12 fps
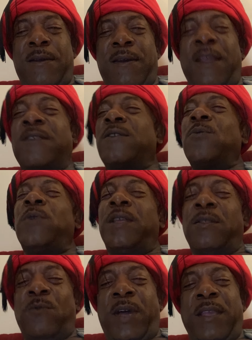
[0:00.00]
That's the
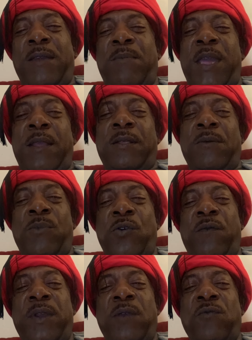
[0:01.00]
reason why you made the
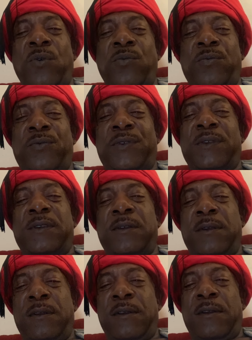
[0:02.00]
movie Roots.
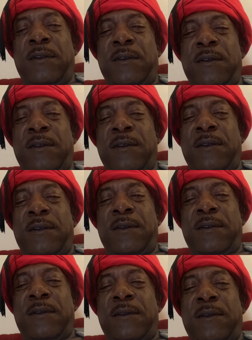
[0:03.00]

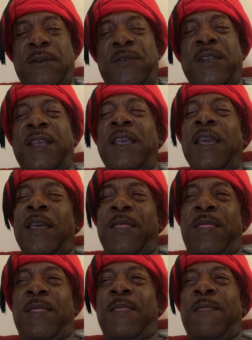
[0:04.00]
You see,
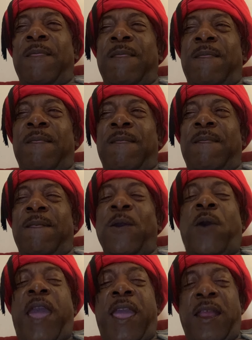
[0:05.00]

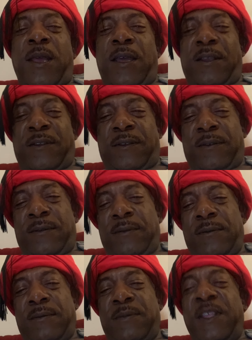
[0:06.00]
you hate us.
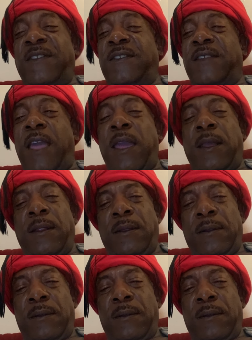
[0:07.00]
This is hate.